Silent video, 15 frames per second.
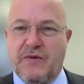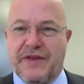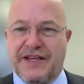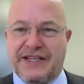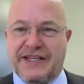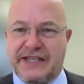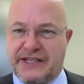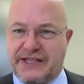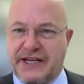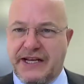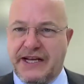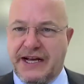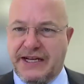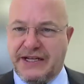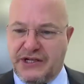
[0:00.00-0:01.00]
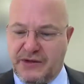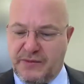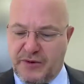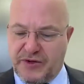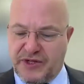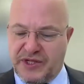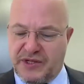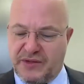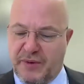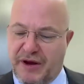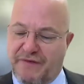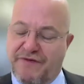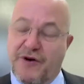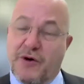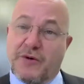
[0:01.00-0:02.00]
with existing customers is a
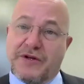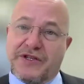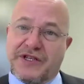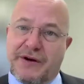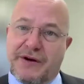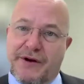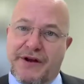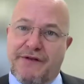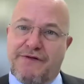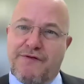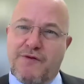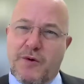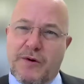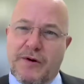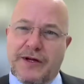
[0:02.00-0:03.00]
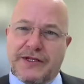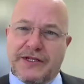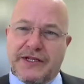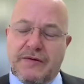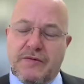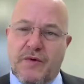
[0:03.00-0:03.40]
big focus area for us.